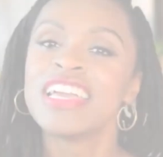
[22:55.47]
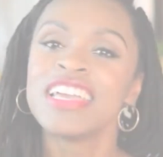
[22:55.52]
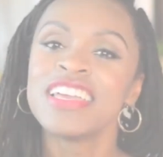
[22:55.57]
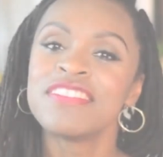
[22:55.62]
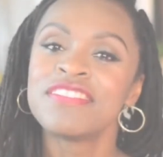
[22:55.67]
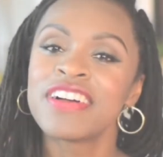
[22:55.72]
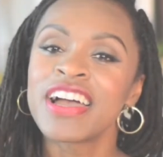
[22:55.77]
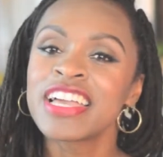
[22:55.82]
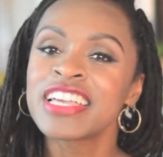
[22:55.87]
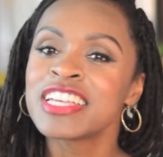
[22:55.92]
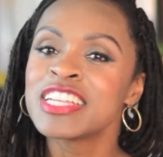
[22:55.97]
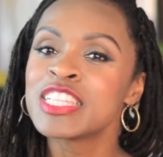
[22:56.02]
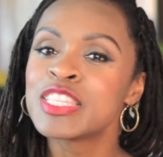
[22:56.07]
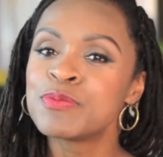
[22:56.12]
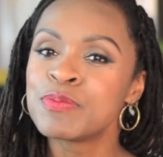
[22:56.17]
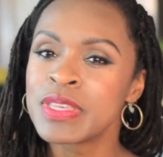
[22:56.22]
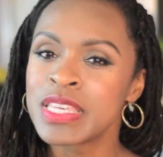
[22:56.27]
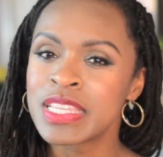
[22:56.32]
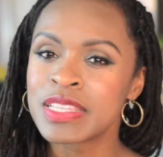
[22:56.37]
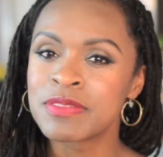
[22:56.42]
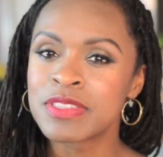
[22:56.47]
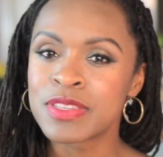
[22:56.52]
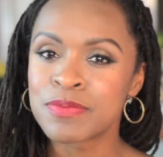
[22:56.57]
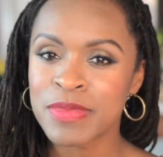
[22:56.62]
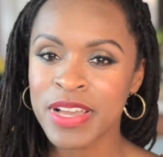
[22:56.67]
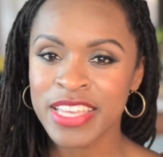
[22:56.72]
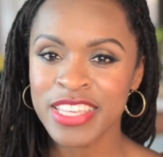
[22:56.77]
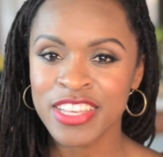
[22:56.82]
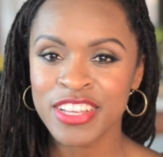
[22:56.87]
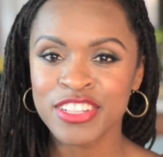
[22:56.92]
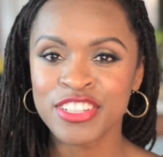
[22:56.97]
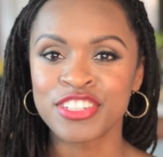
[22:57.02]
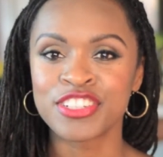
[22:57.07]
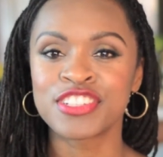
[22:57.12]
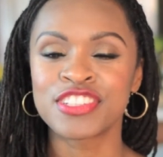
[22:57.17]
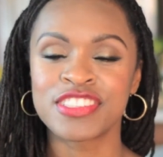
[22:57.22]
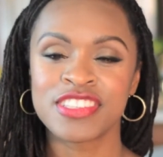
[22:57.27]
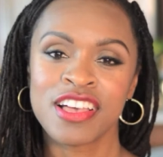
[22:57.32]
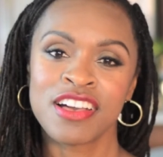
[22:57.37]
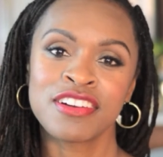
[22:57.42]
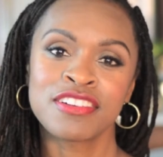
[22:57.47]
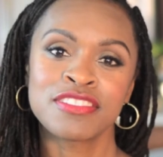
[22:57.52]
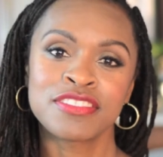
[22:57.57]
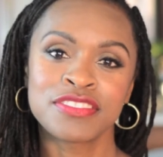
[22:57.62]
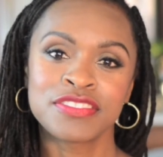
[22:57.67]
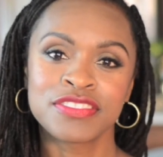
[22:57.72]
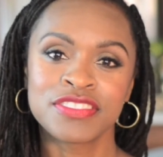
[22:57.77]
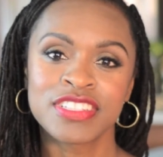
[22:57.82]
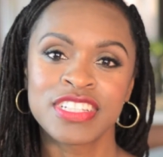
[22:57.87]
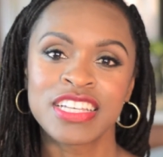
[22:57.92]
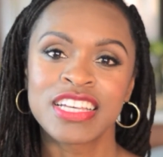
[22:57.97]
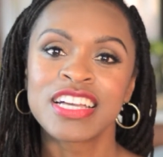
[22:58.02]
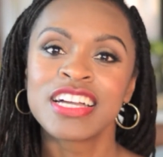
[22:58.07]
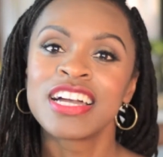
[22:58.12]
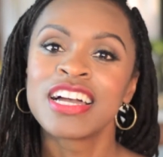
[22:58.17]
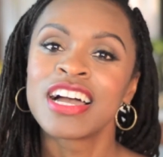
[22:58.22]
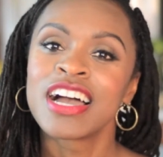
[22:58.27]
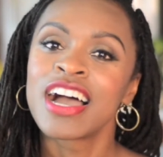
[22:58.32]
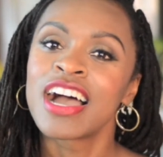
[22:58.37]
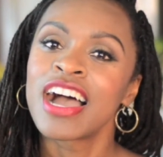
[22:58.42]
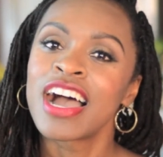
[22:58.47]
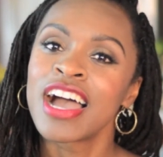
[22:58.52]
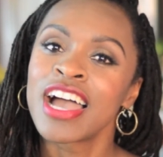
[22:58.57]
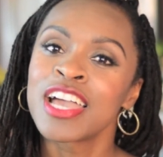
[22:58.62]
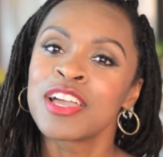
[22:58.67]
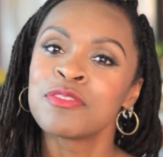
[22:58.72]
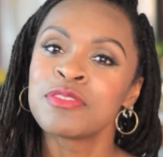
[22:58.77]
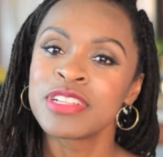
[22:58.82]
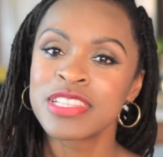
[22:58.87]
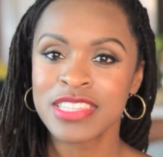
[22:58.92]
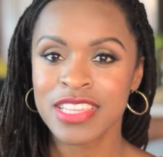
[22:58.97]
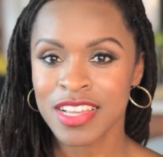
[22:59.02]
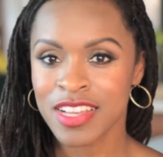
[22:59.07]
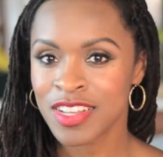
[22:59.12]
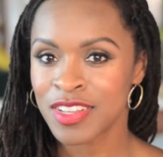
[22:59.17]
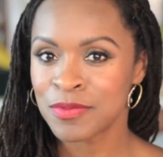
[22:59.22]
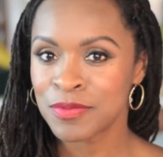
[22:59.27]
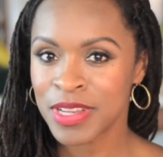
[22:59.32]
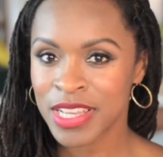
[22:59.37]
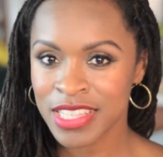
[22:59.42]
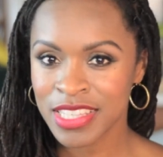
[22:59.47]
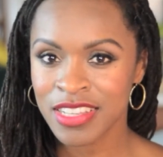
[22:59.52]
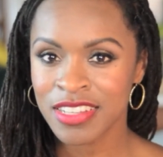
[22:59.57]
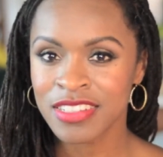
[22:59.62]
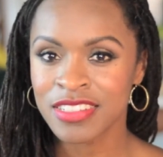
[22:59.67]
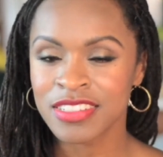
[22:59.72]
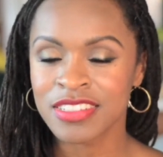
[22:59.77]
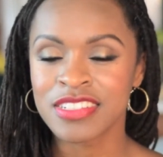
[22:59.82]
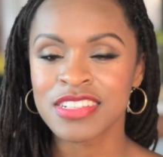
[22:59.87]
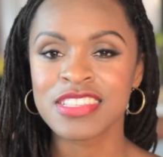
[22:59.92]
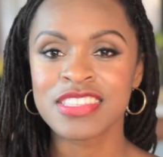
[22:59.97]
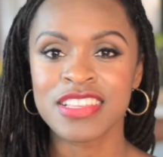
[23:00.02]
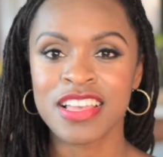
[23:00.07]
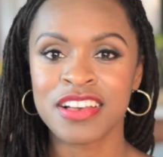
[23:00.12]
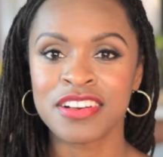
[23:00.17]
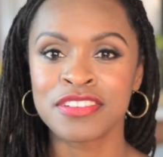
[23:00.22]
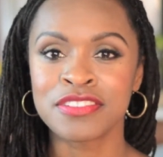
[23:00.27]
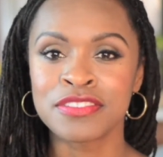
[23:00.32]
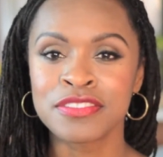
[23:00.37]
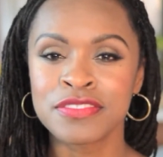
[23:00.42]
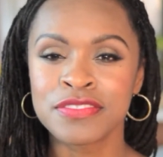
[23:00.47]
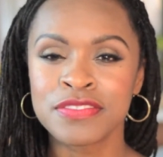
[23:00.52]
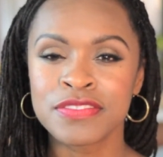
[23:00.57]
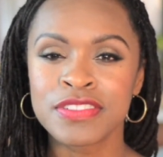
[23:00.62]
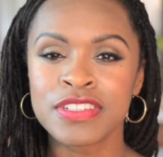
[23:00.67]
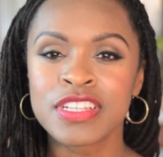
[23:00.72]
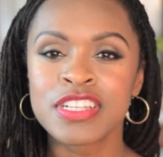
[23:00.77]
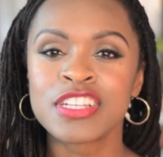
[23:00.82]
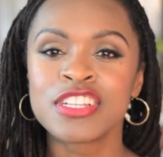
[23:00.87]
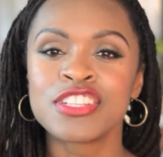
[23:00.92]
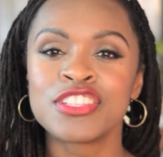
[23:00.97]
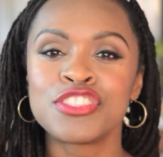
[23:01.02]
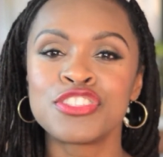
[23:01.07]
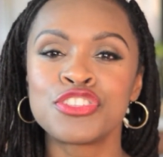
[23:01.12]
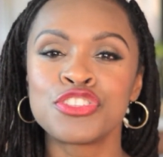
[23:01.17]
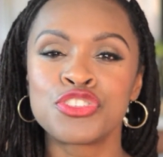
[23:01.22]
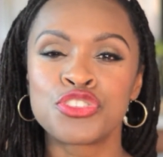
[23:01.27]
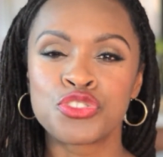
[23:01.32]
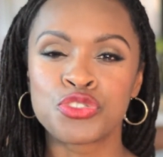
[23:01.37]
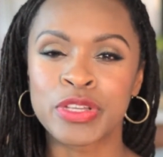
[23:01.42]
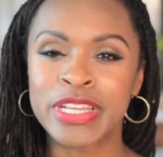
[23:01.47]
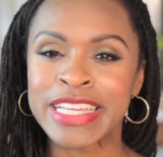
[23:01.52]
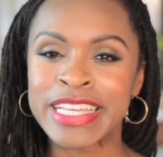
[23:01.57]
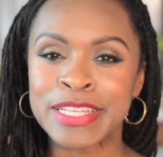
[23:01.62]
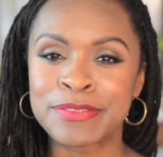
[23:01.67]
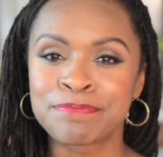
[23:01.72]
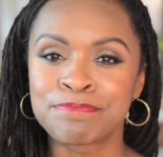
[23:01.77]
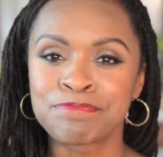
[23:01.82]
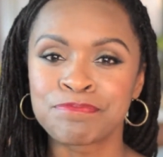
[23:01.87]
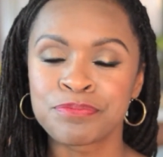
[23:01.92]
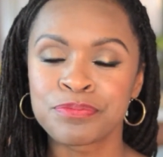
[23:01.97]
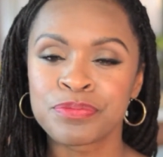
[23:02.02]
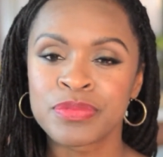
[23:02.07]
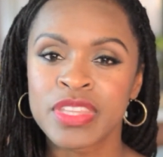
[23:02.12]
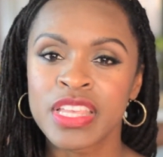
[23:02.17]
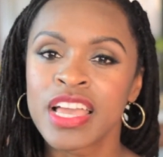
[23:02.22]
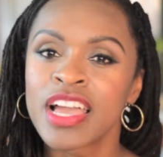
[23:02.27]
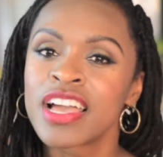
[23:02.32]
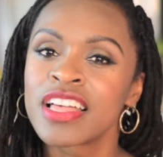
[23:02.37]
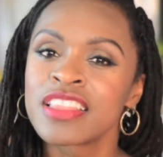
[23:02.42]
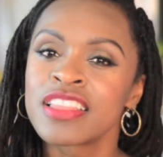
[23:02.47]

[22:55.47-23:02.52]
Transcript: If I could speak to my younger self, I would tell my younger self to dream. I